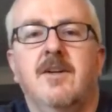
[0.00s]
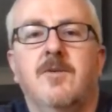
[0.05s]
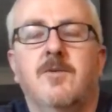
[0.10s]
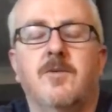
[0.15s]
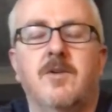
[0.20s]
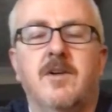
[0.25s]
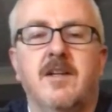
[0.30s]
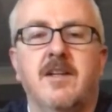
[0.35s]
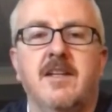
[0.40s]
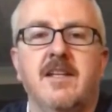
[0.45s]

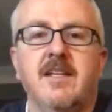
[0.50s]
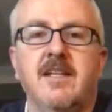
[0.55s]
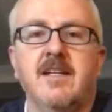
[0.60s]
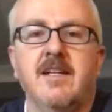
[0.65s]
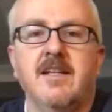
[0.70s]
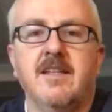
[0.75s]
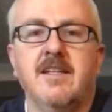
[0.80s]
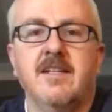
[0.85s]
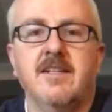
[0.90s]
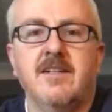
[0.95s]
one of
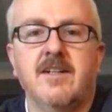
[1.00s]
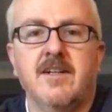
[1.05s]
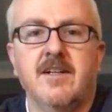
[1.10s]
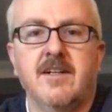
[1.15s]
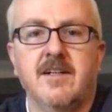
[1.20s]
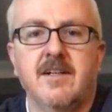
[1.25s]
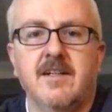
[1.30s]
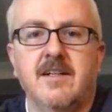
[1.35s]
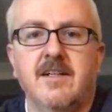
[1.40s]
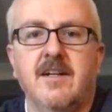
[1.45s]
the
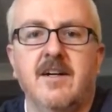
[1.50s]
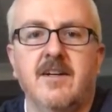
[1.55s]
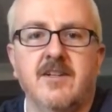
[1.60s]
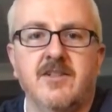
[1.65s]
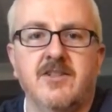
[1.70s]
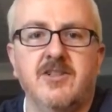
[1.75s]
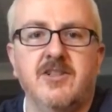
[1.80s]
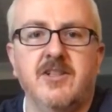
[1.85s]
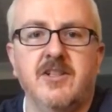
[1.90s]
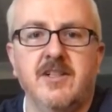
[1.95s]
dark
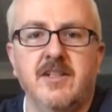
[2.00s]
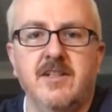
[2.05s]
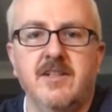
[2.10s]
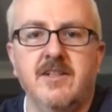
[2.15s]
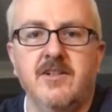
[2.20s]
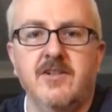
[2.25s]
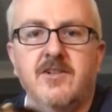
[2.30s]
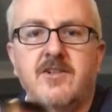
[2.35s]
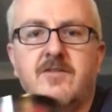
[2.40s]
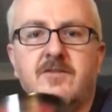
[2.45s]
Archie
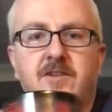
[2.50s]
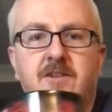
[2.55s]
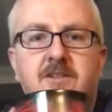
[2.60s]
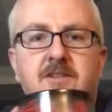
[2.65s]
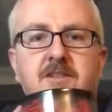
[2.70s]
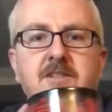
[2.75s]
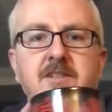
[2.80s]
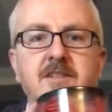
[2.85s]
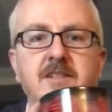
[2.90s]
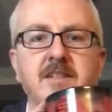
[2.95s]

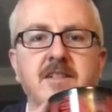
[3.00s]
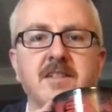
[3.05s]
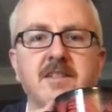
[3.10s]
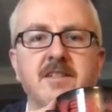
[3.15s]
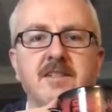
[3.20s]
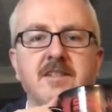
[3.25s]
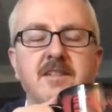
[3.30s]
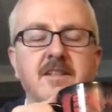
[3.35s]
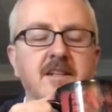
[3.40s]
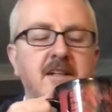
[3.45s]

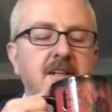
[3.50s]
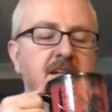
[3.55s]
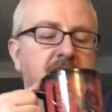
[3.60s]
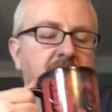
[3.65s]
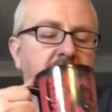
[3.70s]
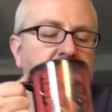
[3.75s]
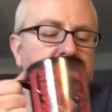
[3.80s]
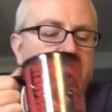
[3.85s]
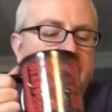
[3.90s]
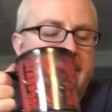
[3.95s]
universes.
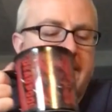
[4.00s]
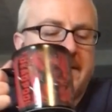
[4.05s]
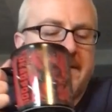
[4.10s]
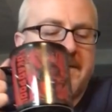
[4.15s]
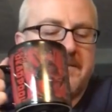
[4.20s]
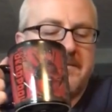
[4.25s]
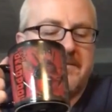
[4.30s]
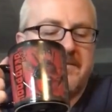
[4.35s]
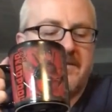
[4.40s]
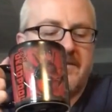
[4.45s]

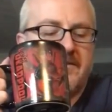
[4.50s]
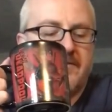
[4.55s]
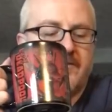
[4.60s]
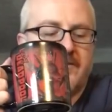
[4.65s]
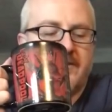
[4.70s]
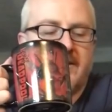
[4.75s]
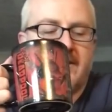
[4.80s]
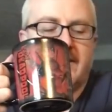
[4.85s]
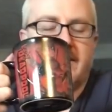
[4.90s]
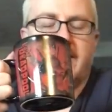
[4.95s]

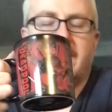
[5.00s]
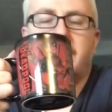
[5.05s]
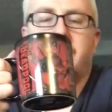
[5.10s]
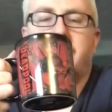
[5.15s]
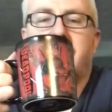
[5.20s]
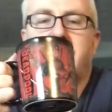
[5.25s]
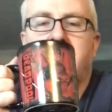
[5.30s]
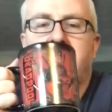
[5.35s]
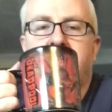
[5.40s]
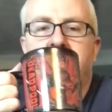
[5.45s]
Veronica
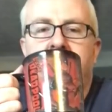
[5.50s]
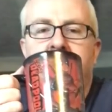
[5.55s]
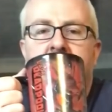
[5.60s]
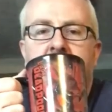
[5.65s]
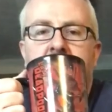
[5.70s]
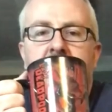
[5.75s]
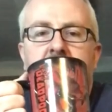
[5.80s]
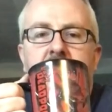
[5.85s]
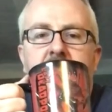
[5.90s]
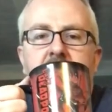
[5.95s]
being
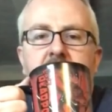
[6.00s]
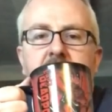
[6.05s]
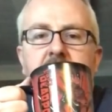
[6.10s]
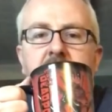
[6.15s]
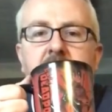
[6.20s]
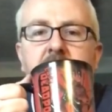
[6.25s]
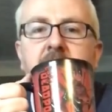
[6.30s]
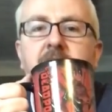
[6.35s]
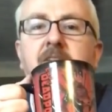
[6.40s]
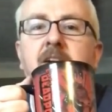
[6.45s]

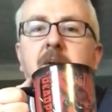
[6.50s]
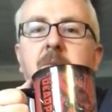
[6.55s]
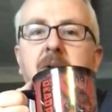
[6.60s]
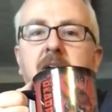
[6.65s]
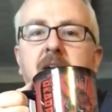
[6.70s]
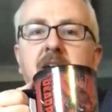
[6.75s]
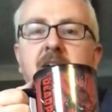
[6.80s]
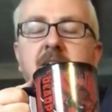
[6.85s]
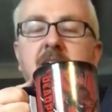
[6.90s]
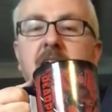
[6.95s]
a
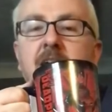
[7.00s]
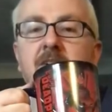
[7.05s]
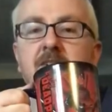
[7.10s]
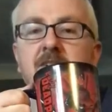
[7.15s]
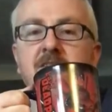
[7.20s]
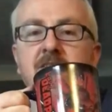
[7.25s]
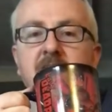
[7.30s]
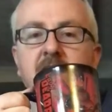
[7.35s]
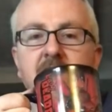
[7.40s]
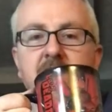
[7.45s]
vampire. Now, it
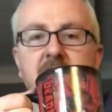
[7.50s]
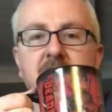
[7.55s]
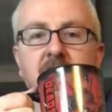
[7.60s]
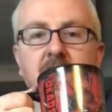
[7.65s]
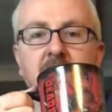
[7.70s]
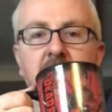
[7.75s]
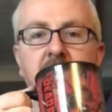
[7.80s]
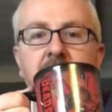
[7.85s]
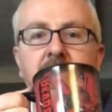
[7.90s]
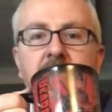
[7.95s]
starts
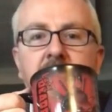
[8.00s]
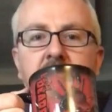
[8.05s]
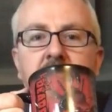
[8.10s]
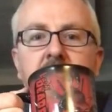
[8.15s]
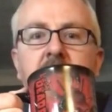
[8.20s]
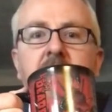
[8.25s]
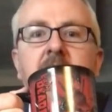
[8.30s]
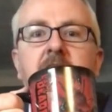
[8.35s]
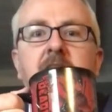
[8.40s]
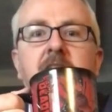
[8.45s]
off with
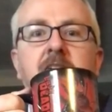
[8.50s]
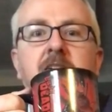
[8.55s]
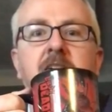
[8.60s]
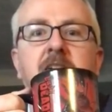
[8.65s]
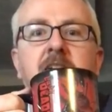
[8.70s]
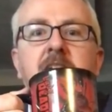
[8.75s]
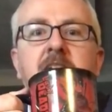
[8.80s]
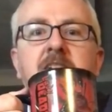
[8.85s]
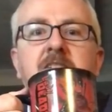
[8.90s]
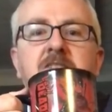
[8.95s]
her
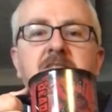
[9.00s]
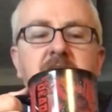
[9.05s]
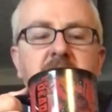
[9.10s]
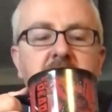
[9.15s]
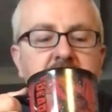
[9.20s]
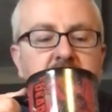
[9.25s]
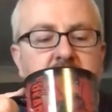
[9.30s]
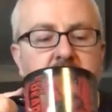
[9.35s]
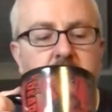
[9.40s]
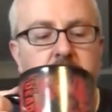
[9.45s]

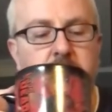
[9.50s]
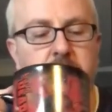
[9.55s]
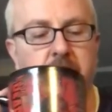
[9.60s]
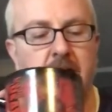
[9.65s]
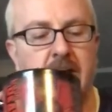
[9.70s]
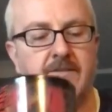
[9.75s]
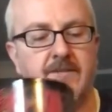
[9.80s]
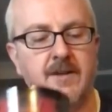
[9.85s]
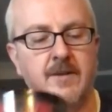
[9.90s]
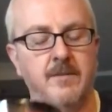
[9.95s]
just
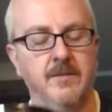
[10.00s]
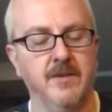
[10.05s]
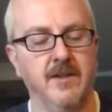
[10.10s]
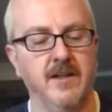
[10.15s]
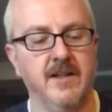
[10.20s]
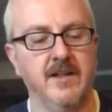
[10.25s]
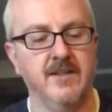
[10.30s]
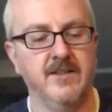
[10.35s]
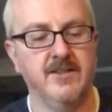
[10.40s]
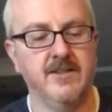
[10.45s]
craving
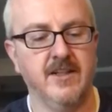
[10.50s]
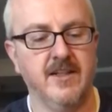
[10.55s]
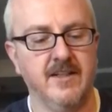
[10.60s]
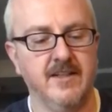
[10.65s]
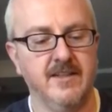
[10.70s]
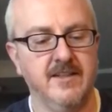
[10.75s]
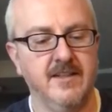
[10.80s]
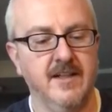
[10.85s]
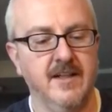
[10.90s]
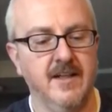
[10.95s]
blood.
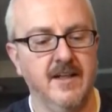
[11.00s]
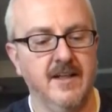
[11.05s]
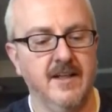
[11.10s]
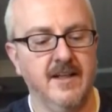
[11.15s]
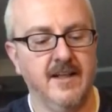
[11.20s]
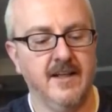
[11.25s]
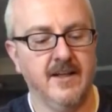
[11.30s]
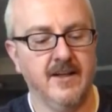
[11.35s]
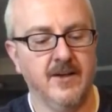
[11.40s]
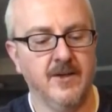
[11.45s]
Just
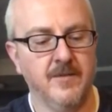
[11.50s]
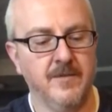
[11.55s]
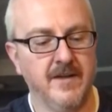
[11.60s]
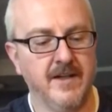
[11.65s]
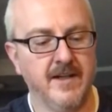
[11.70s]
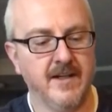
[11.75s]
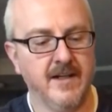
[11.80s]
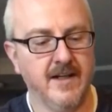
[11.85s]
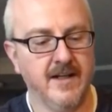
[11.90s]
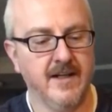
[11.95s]
like, oh my
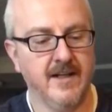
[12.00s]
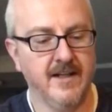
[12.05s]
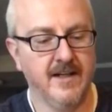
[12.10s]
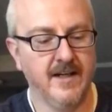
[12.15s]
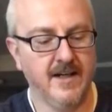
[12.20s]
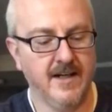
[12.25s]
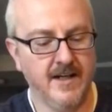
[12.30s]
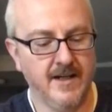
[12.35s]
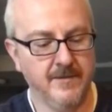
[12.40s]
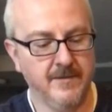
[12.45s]
god,
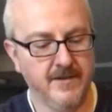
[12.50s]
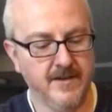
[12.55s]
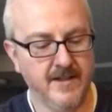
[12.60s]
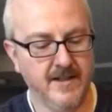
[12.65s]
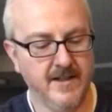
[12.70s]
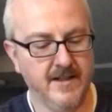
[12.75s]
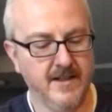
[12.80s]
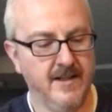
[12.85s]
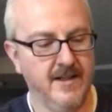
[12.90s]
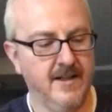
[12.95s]
I'm
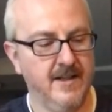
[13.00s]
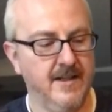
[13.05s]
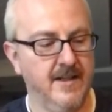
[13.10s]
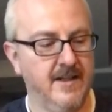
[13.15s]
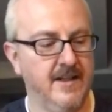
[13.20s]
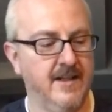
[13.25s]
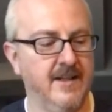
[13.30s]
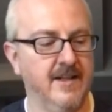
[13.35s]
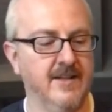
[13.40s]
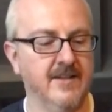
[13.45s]
gonna
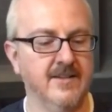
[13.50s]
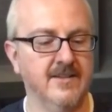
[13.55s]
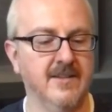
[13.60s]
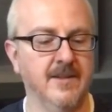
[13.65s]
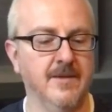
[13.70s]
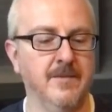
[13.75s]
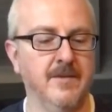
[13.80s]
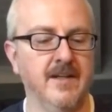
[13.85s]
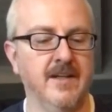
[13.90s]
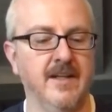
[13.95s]
kill
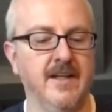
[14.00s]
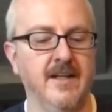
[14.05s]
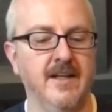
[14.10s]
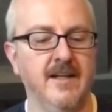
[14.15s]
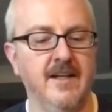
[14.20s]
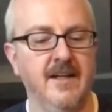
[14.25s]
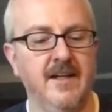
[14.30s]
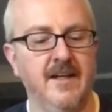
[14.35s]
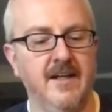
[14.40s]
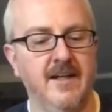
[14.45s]
somebody.
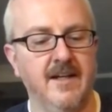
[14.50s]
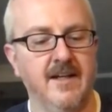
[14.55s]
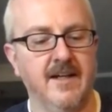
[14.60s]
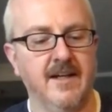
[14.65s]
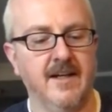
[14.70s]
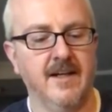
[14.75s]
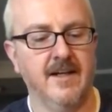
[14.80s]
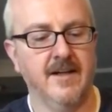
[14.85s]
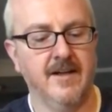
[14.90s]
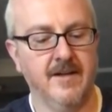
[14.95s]

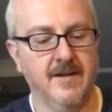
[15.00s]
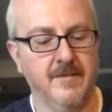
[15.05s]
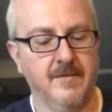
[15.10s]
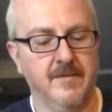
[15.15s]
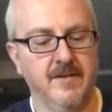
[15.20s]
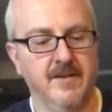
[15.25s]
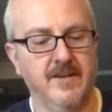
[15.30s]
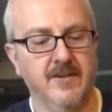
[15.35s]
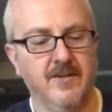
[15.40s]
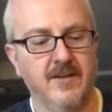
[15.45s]

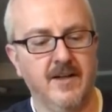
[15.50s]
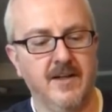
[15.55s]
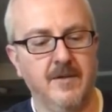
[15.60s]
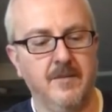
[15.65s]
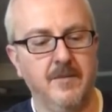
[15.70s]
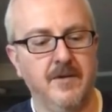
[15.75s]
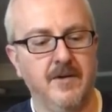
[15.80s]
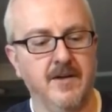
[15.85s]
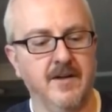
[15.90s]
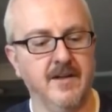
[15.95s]
They're at a
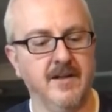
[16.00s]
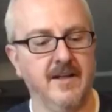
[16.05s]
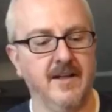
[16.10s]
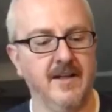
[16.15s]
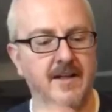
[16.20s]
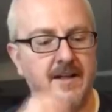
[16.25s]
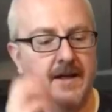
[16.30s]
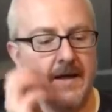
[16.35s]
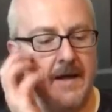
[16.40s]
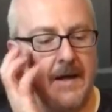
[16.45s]

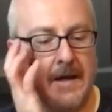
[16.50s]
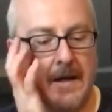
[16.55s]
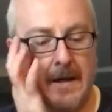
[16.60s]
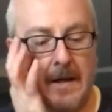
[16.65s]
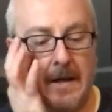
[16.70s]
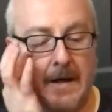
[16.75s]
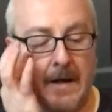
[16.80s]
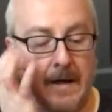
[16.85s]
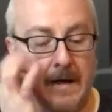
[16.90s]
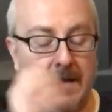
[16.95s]
party.
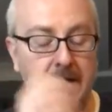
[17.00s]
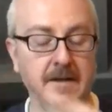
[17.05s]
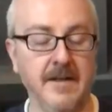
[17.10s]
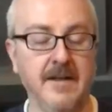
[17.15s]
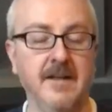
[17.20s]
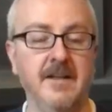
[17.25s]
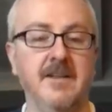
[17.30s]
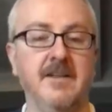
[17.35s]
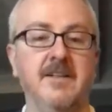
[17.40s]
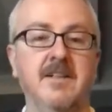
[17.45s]

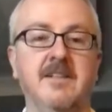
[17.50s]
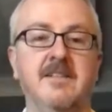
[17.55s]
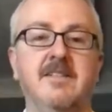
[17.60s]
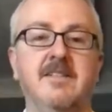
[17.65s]
And you can